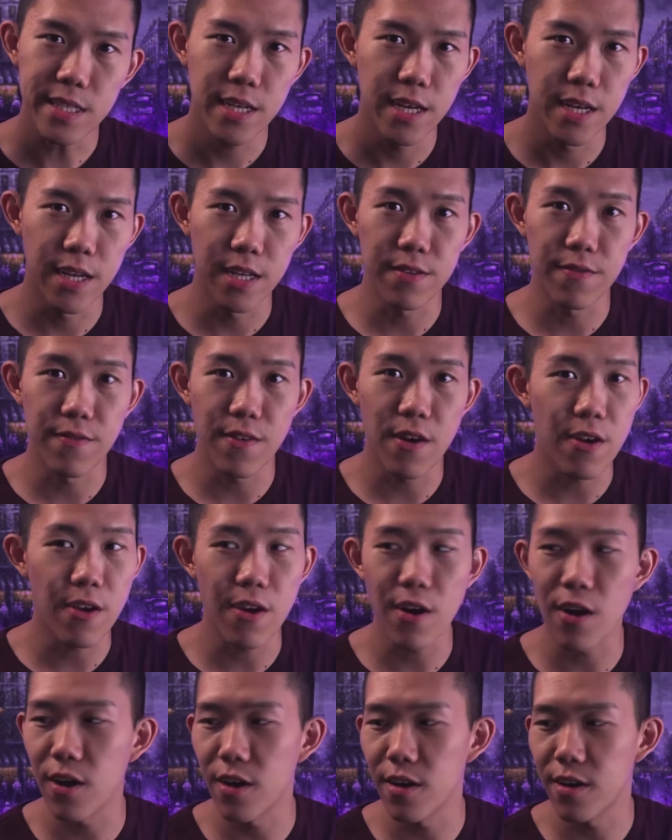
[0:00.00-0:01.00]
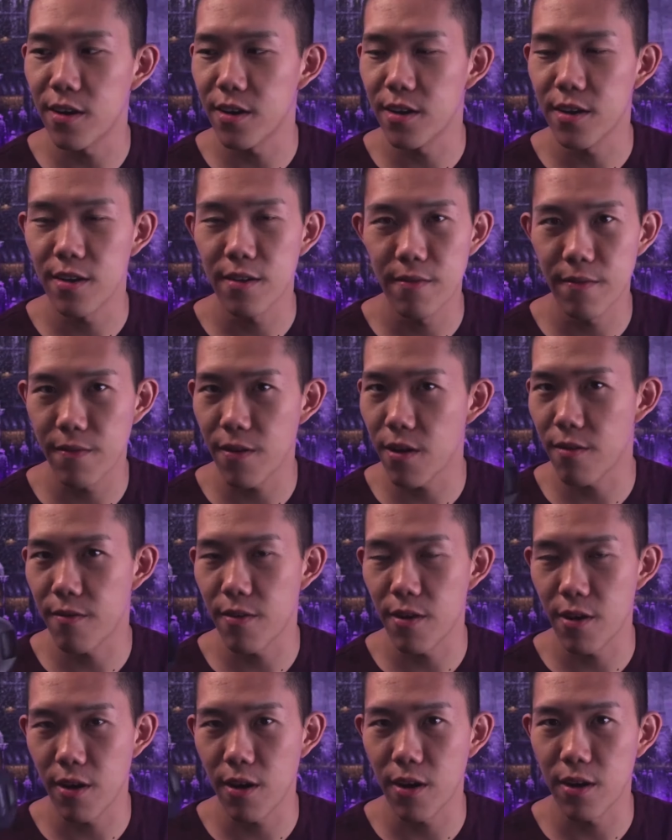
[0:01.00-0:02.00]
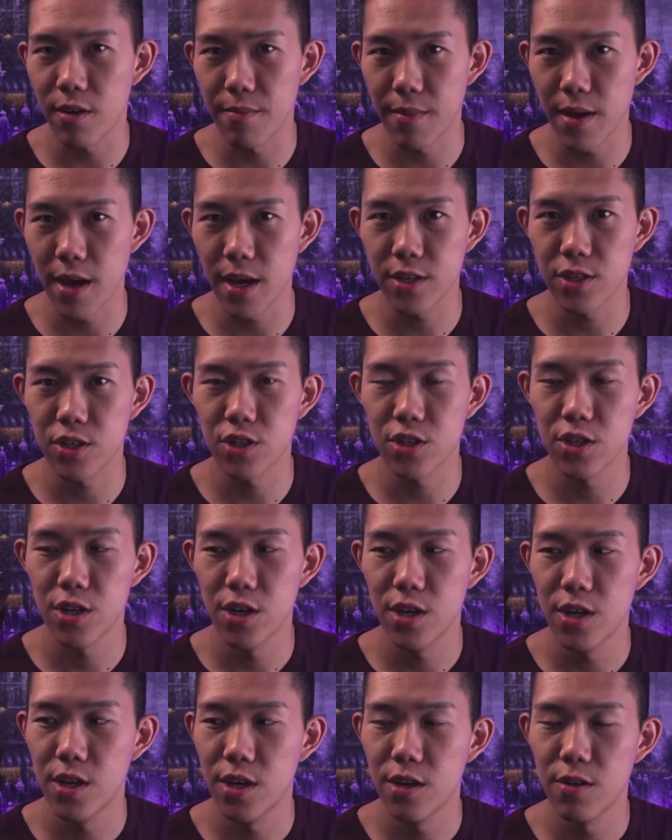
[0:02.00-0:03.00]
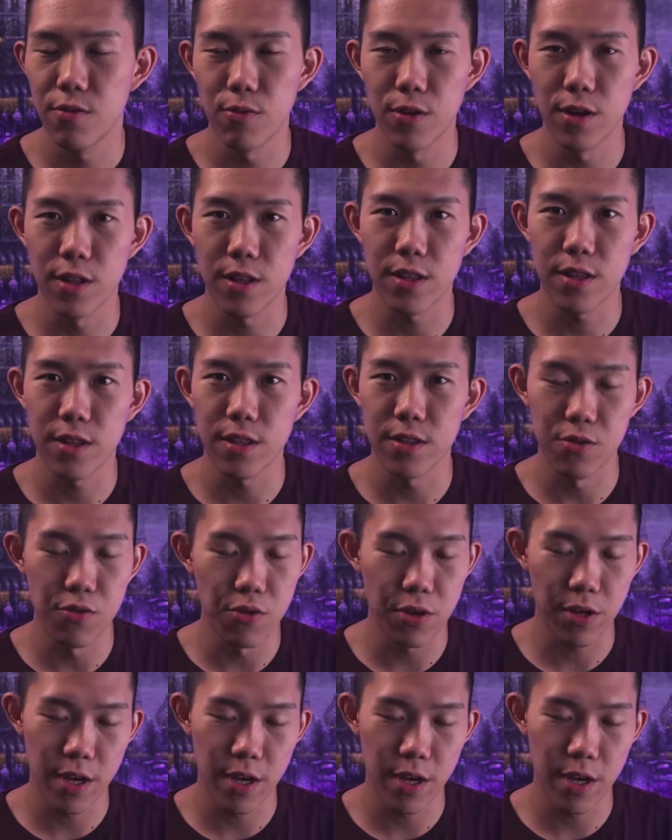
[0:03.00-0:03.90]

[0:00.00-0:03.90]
and it's very hard very very hard to match with newer